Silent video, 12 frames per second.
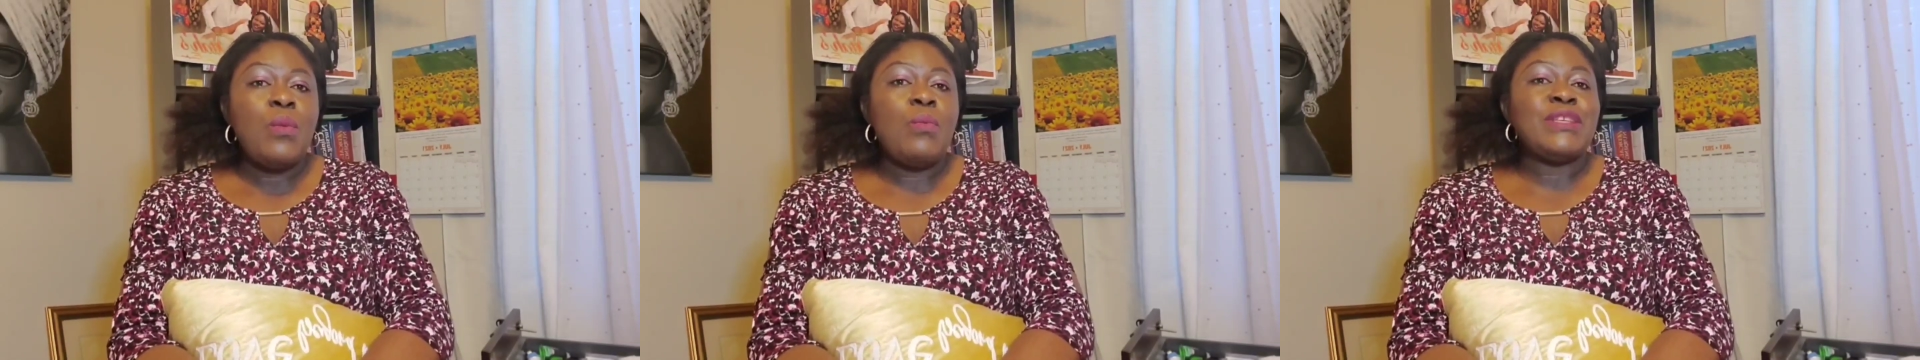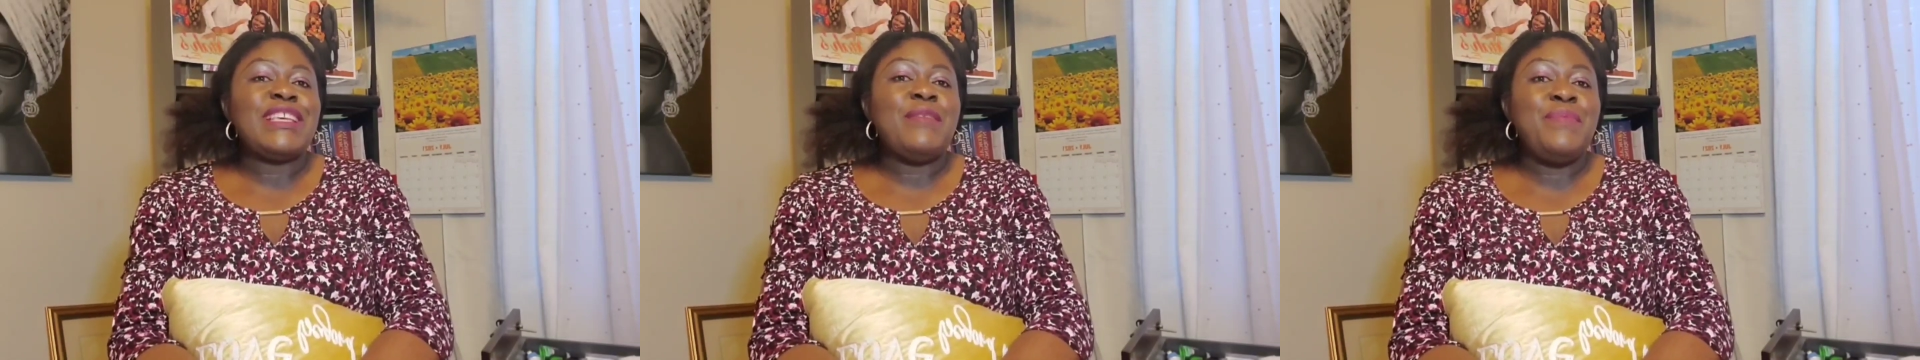
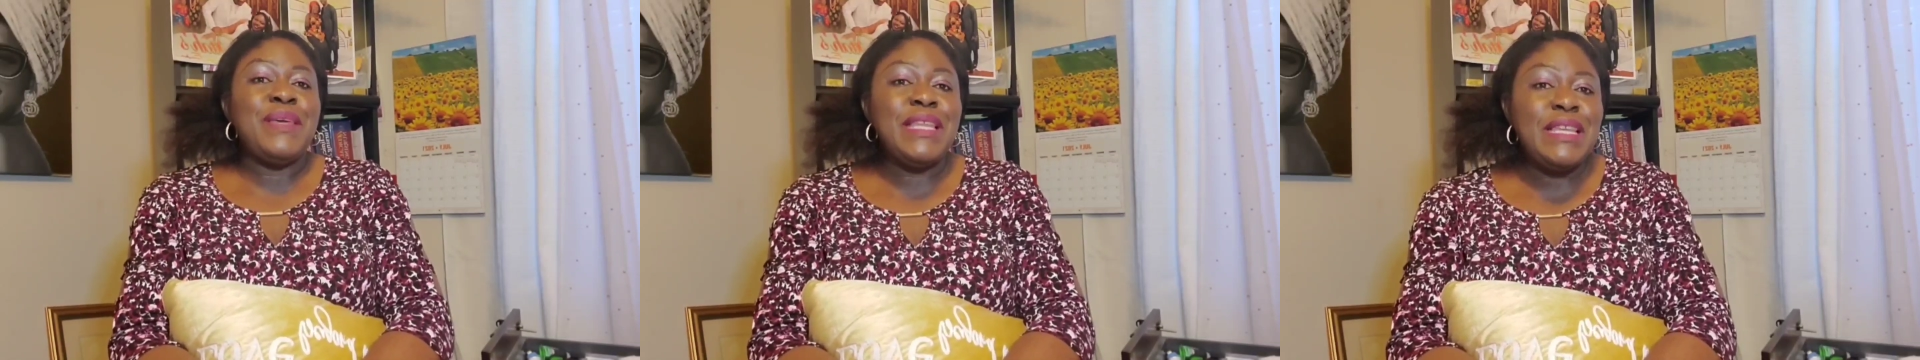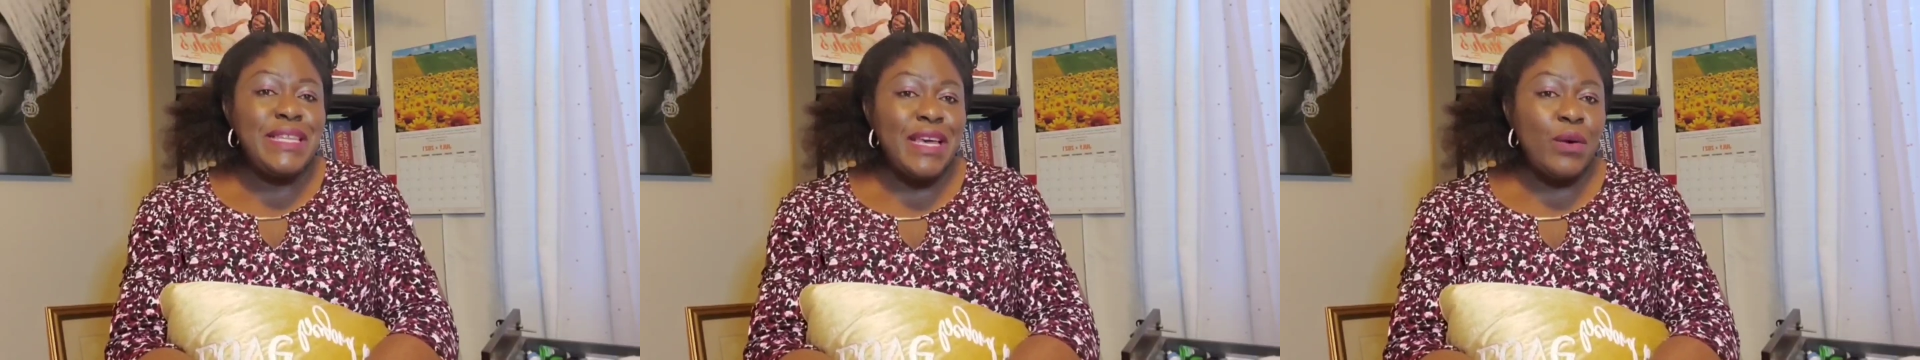must have
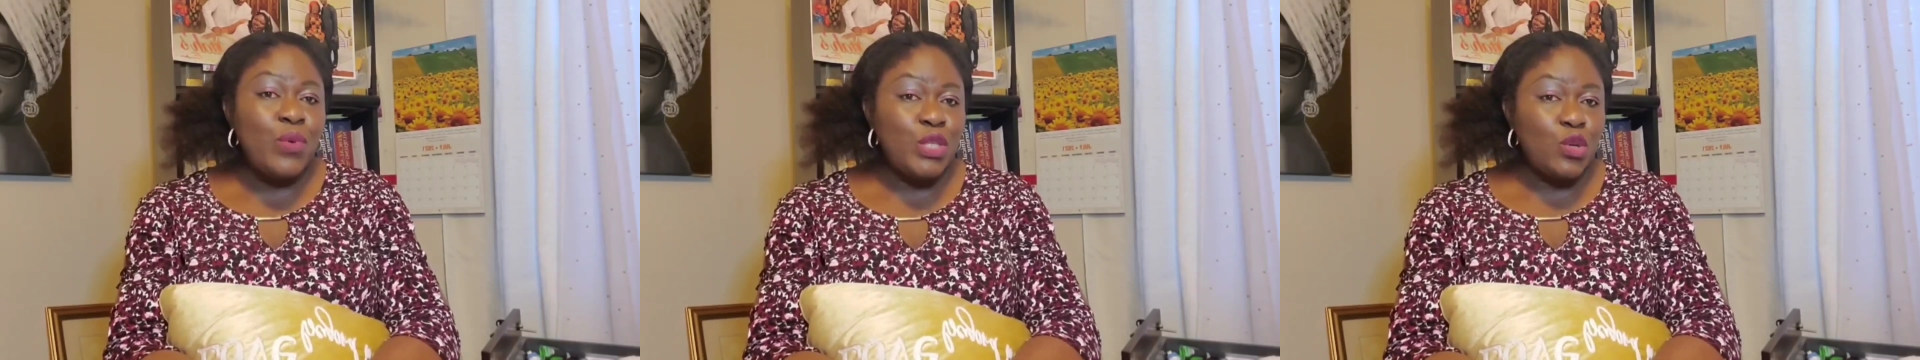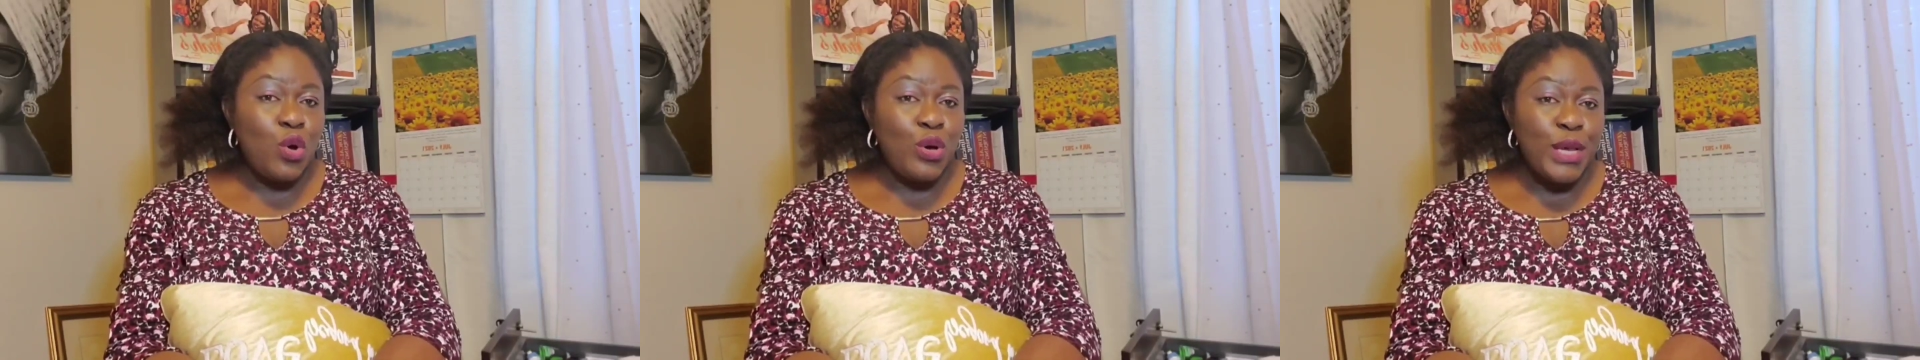been in there
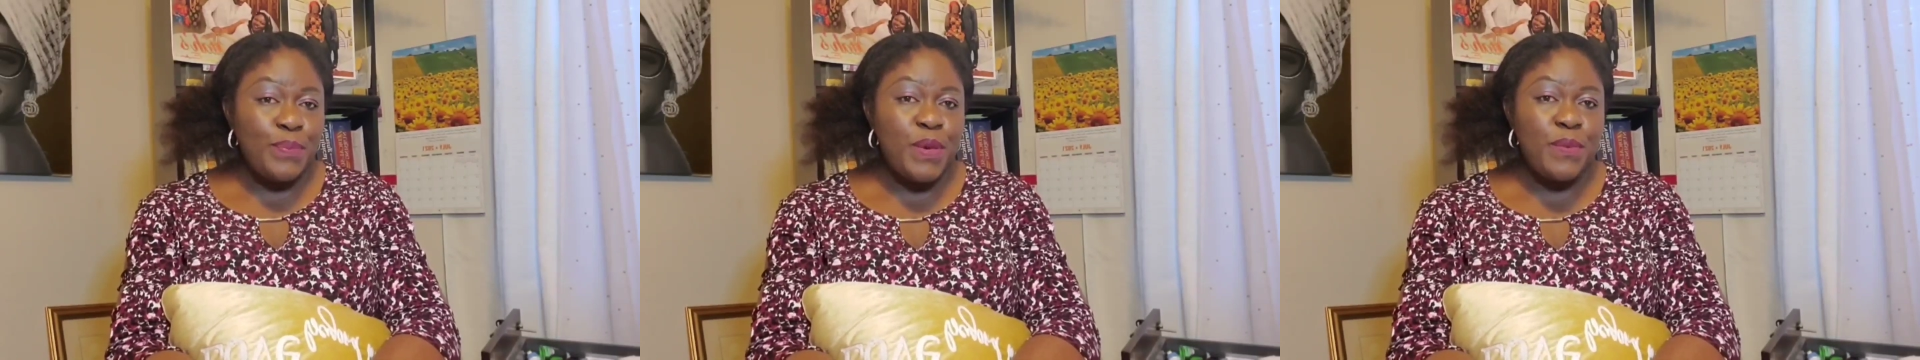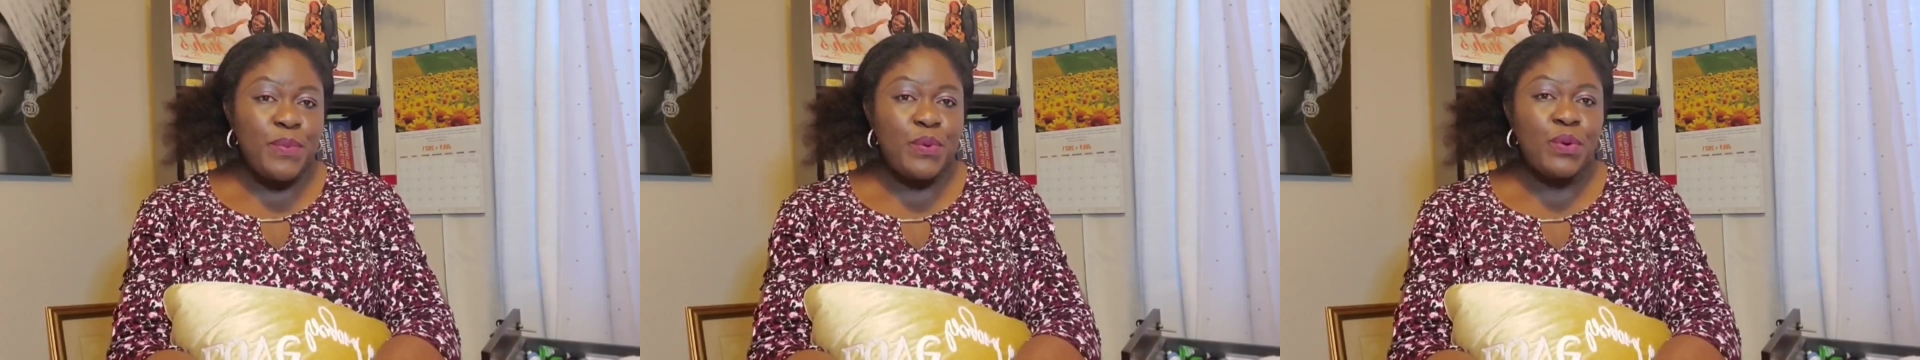with other
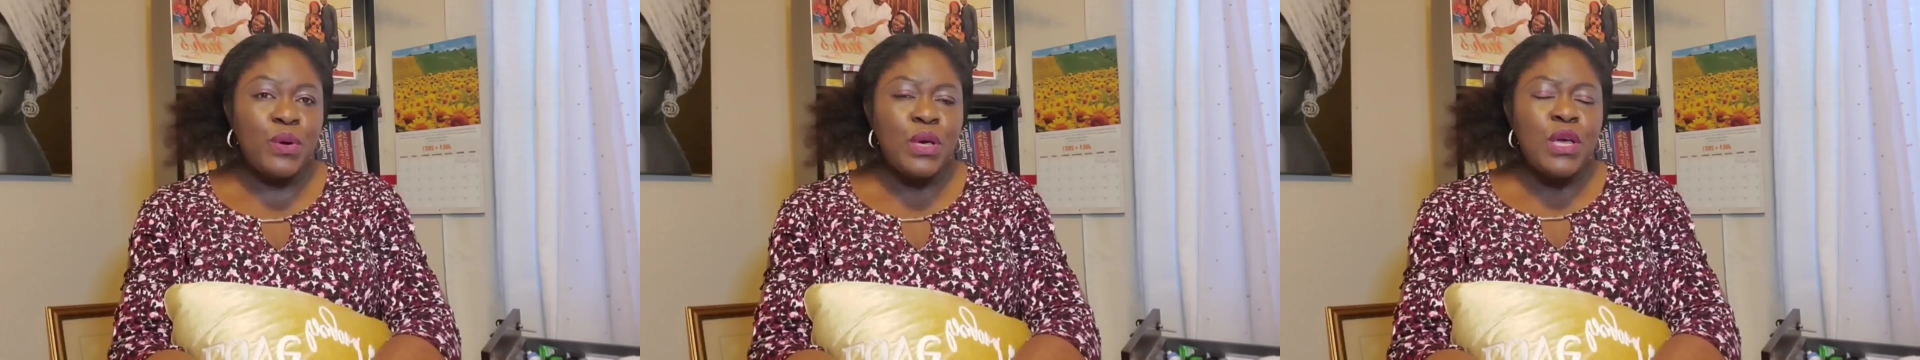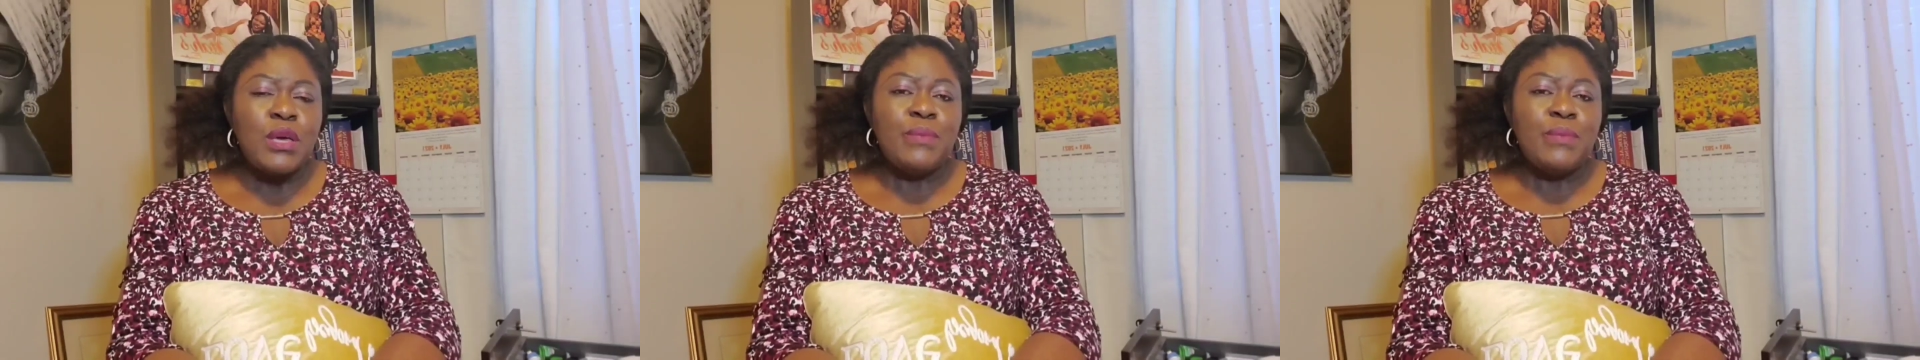people,